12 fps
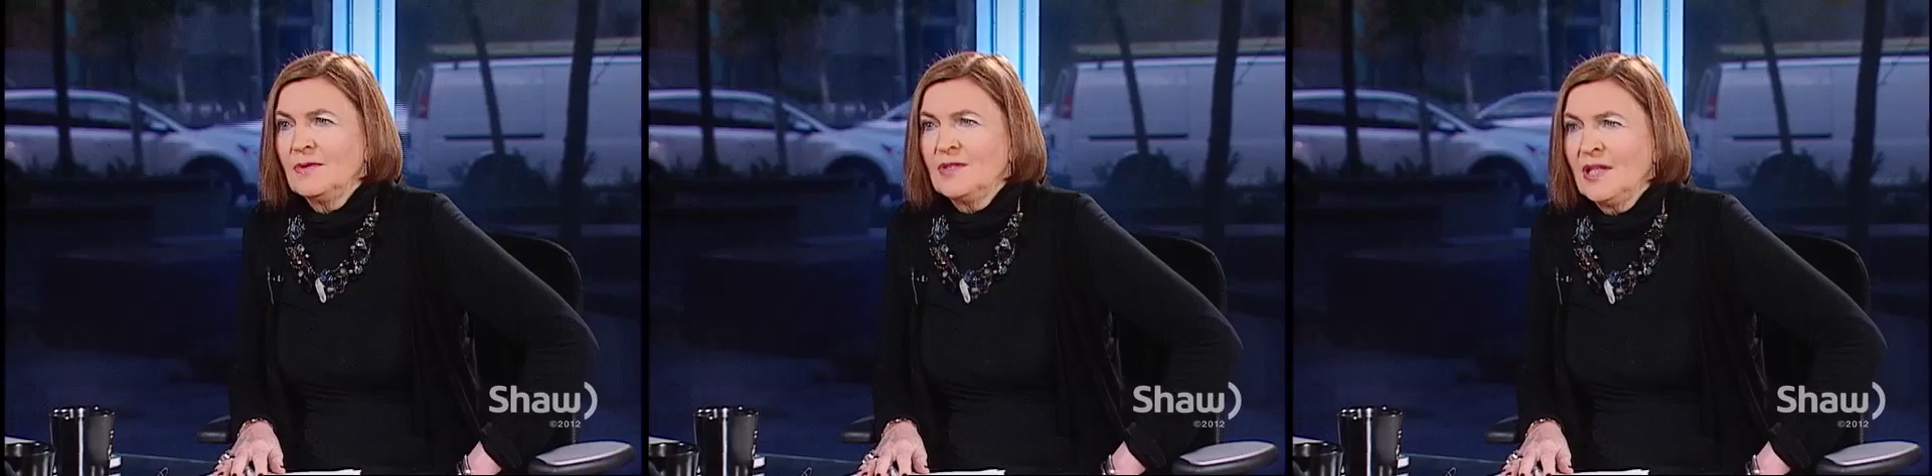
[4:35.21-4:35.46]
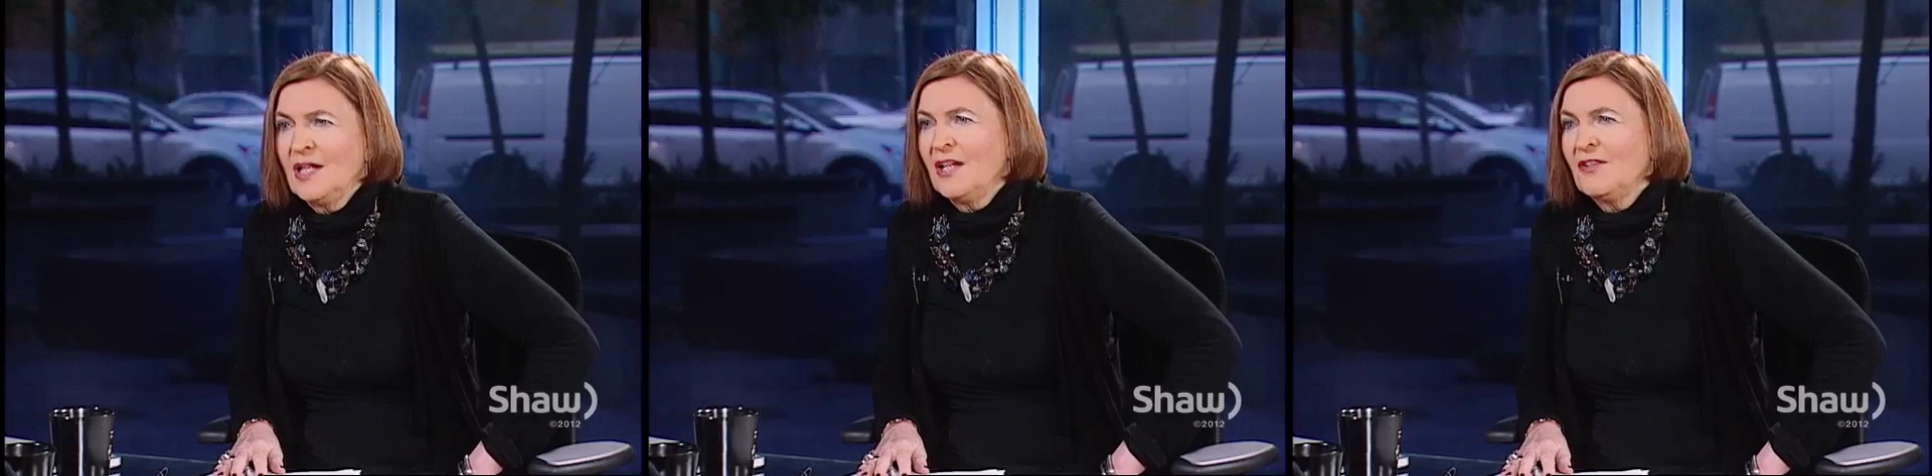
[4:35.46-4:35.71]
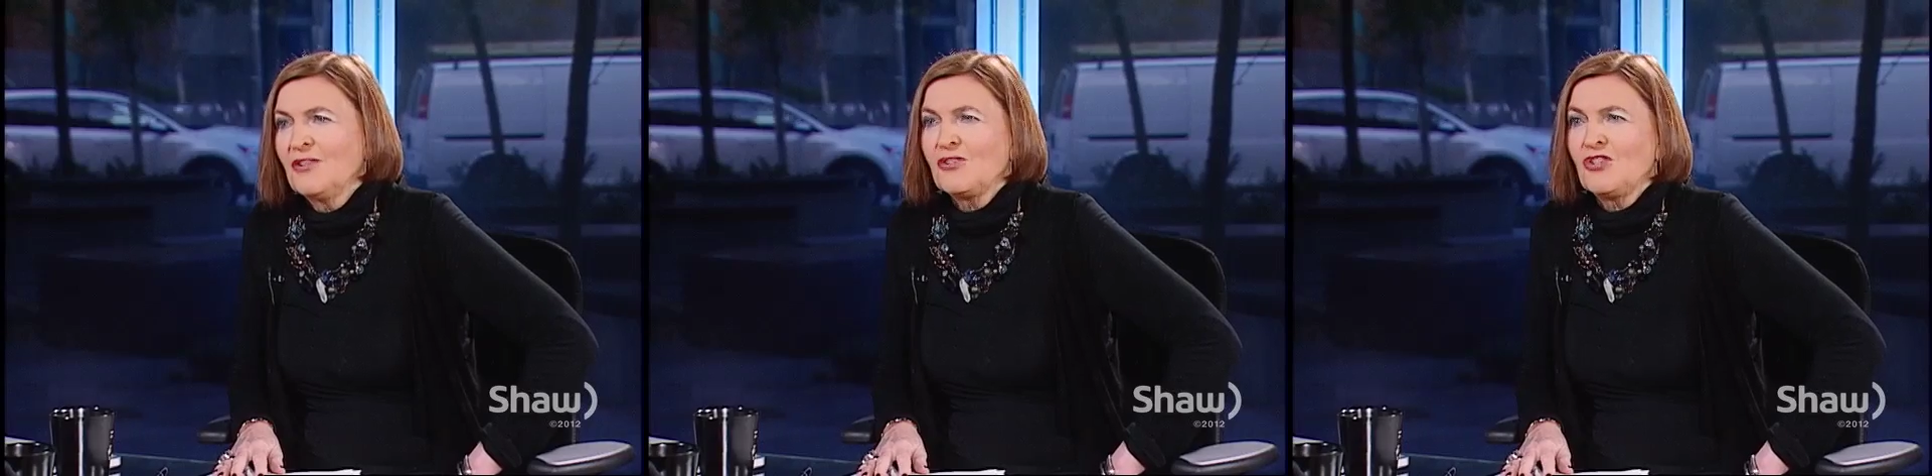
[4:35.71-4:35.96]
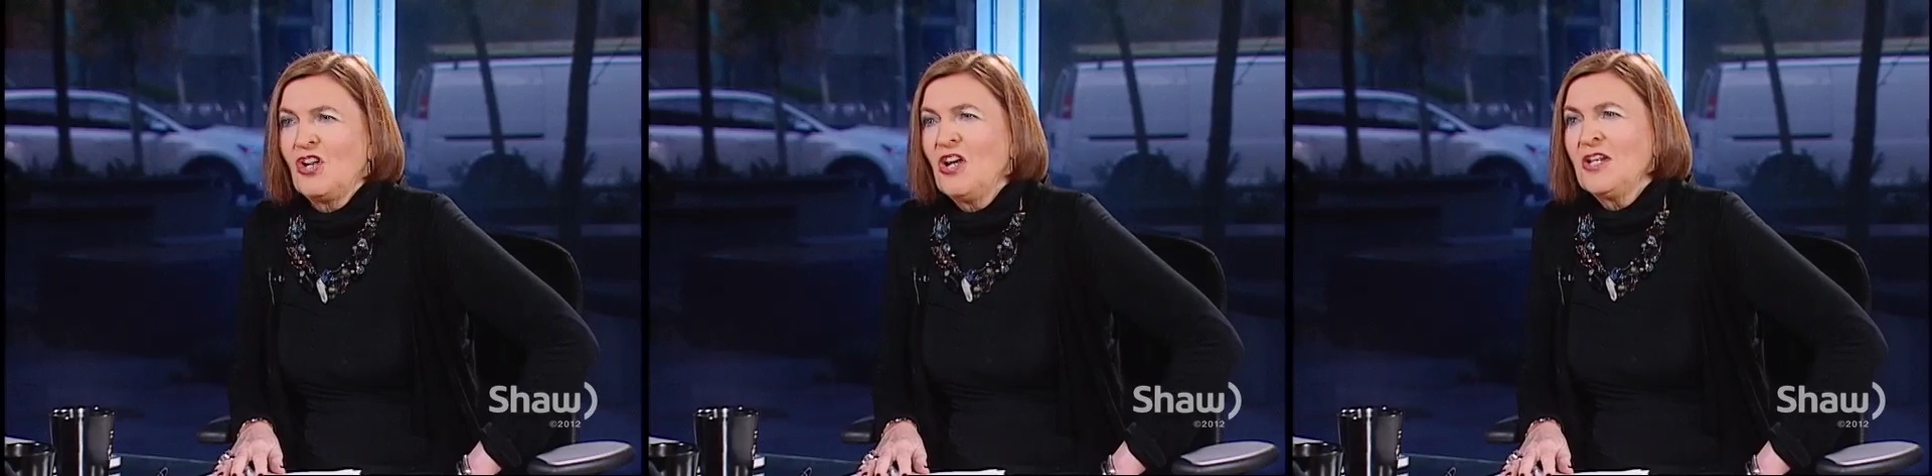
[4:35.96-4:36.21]
sitting in the
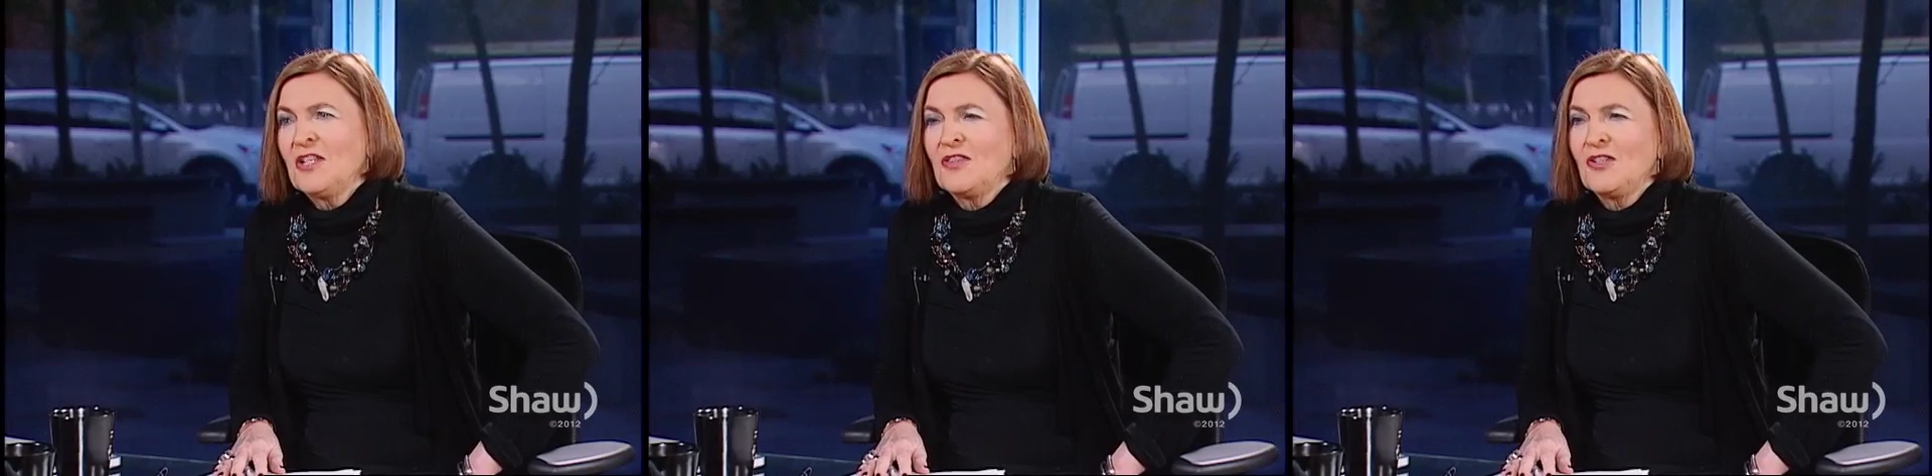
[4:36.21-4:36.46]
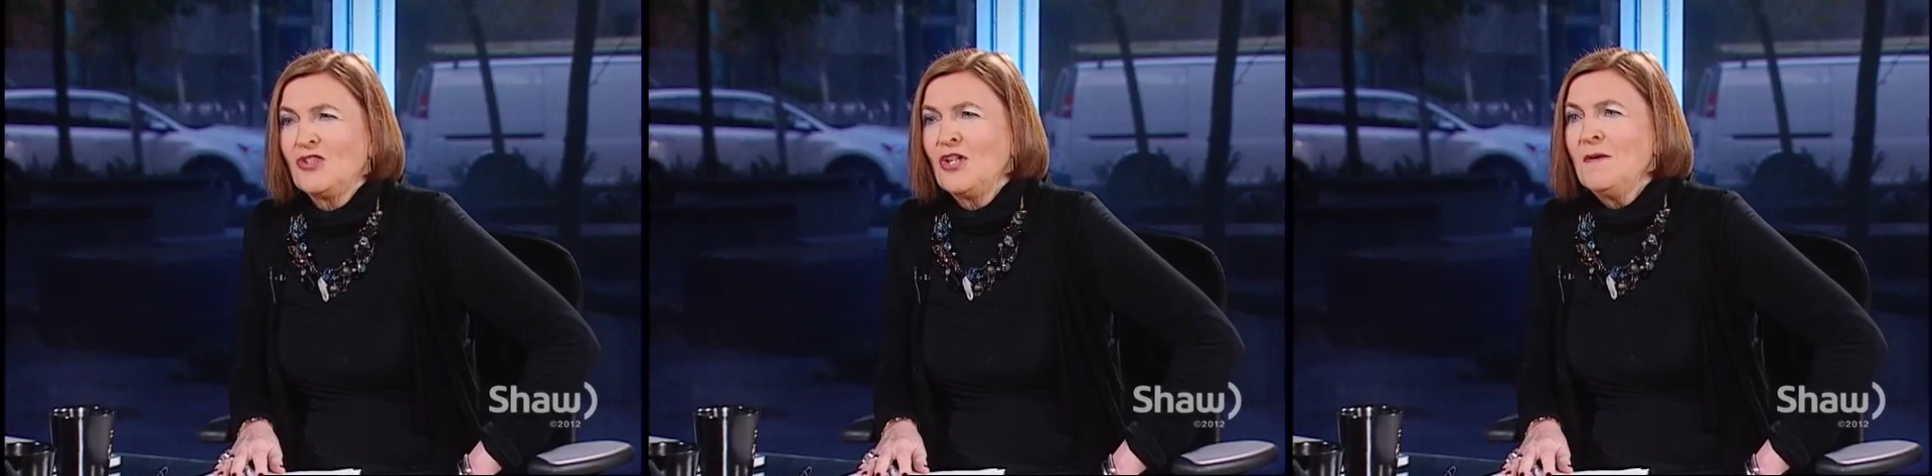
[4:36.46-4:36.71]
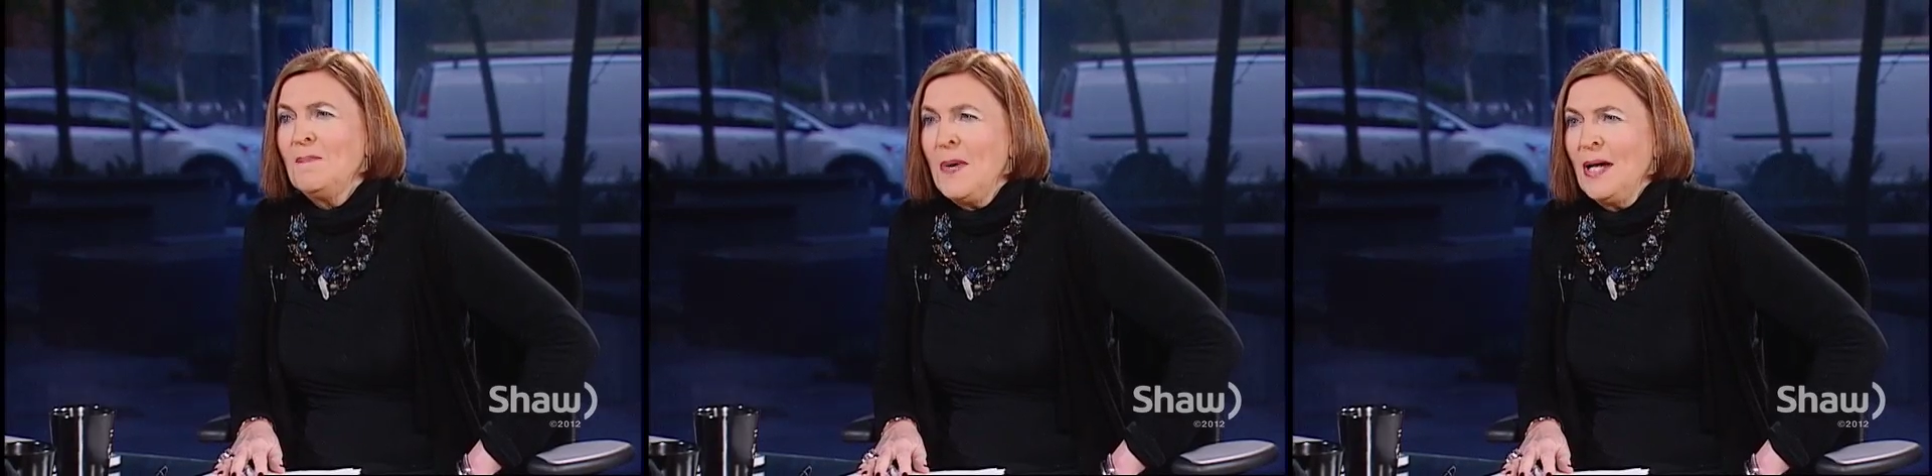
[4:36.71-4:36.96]
sun at the gym.